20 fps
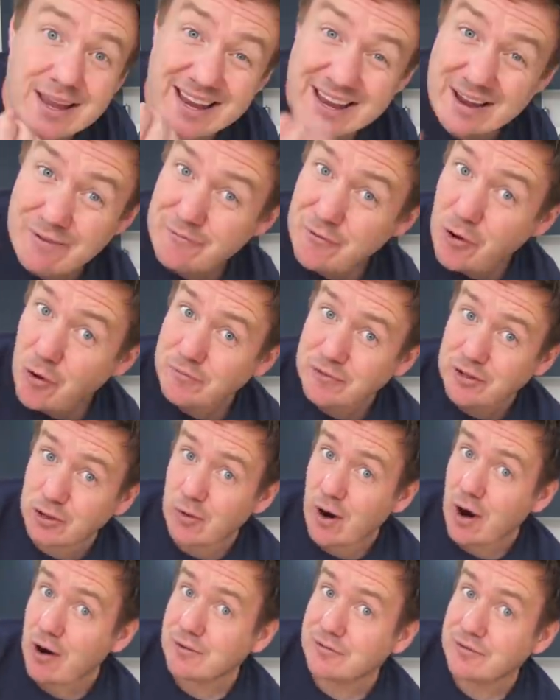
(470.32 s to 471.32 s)
It involved the
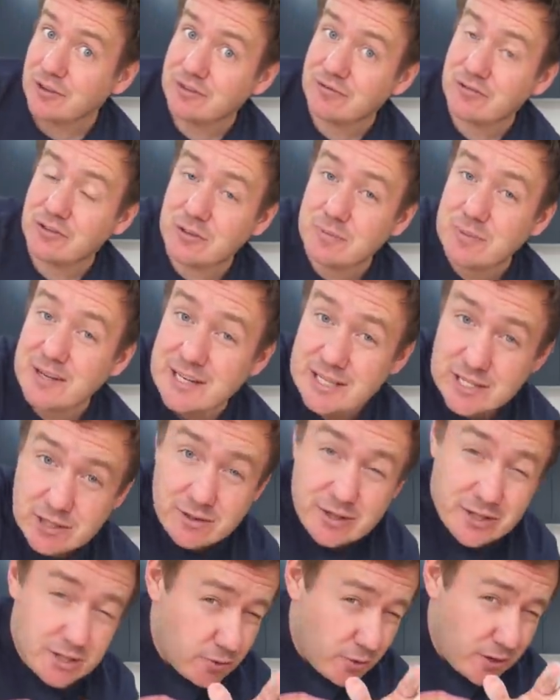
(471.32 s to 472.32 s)
crowdfund for the
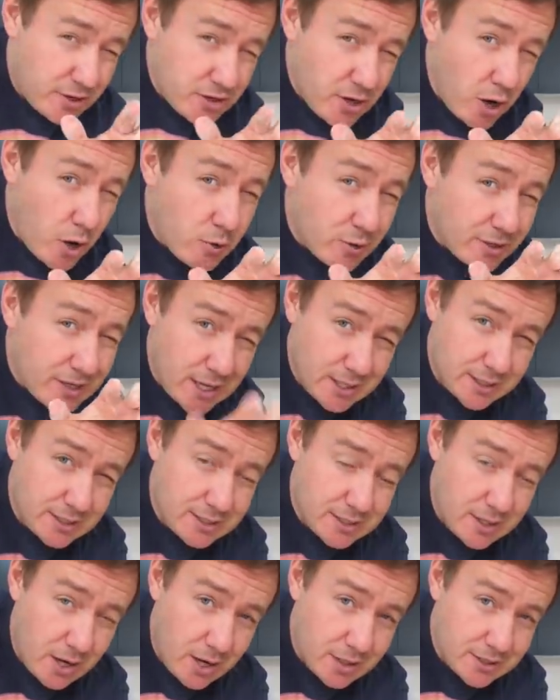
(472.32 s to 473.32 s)
pizzeria, so I know
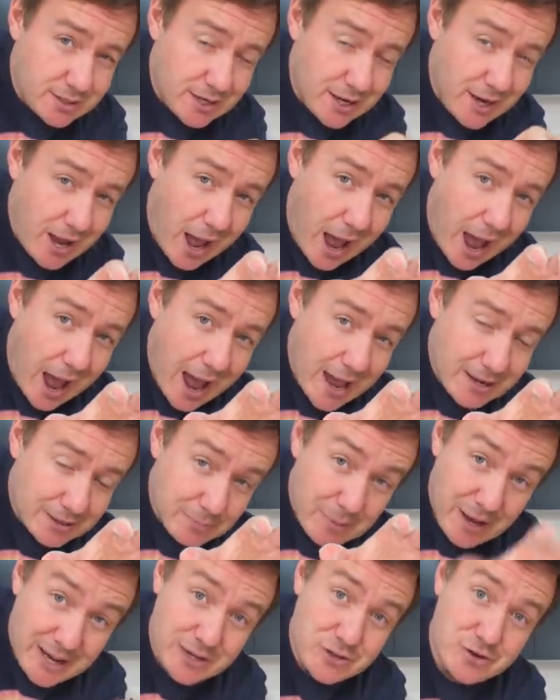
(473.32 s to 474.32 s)
Kickstarter
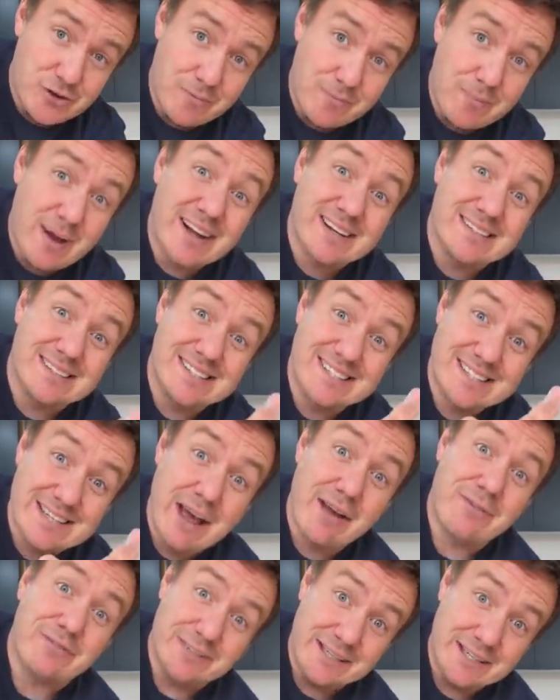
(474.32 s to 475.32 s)
and Patreon backers
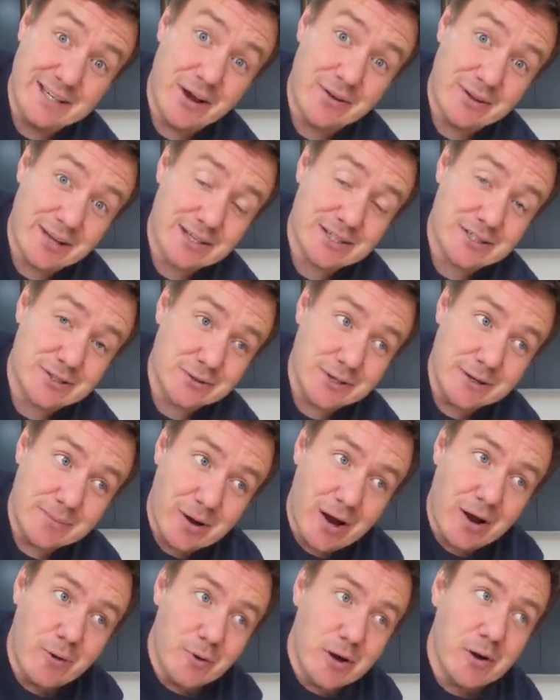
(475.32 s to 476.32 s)
definitely know that story,
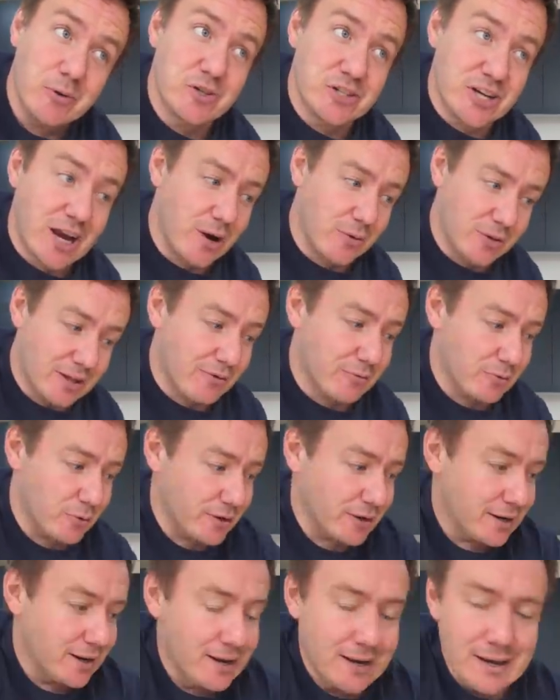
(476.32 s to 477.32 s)
but I will share it with
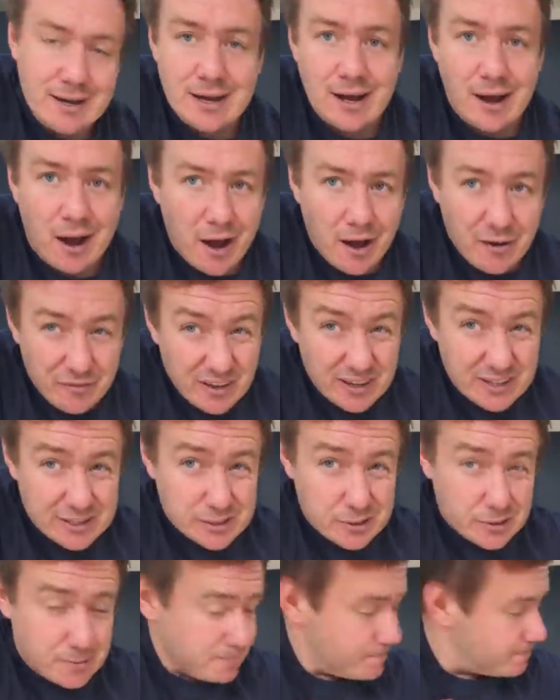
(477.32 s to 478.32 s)
everyone fairly
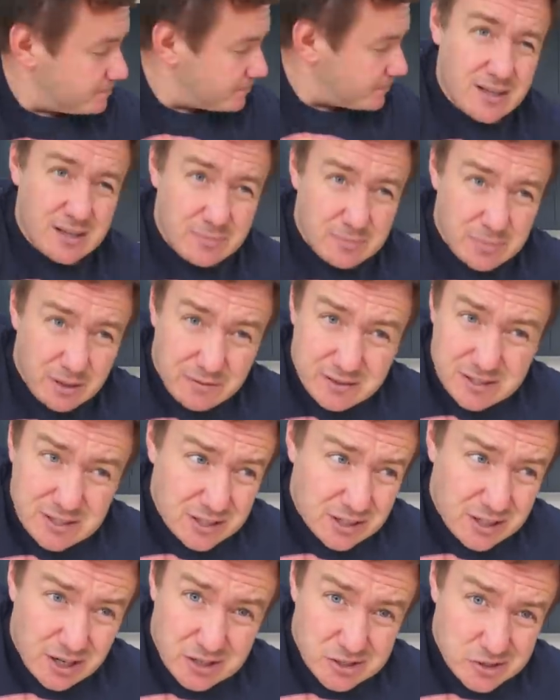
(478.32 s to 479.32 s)
soon. But if he's in
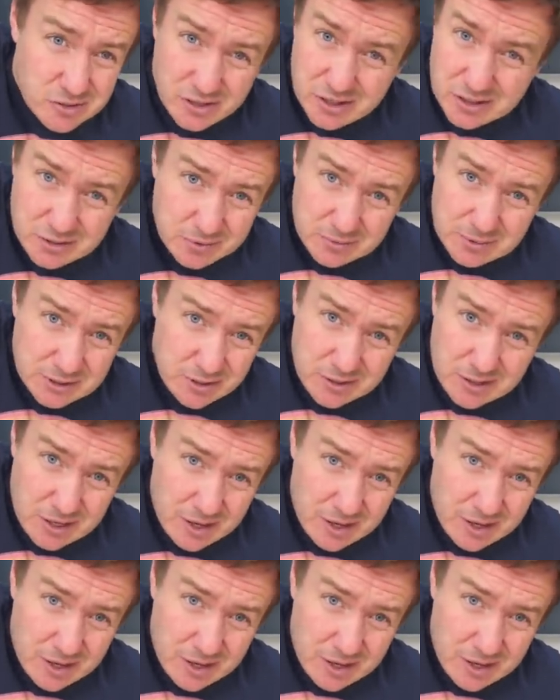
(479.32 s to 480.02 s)
the country, I don't wanna be doing